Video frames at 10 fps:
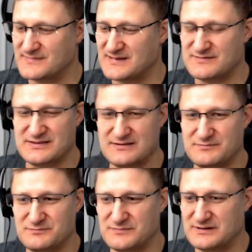of the
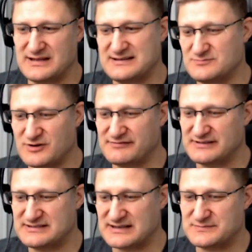not roughly
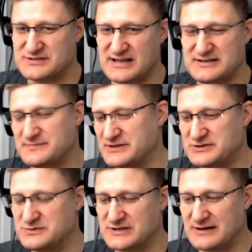same size, but the
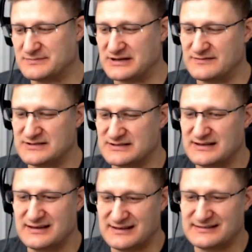two top navies.
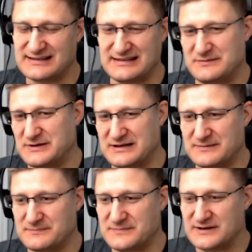Then they
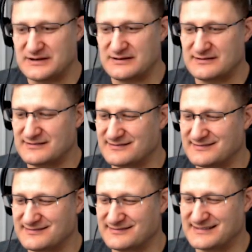become
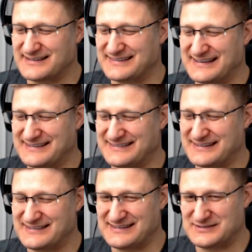
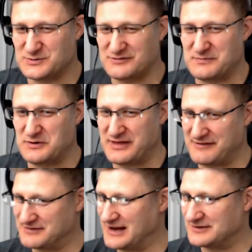they sort of both
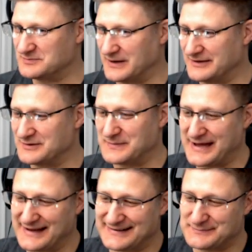have knives behind their
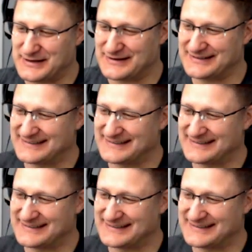back about it.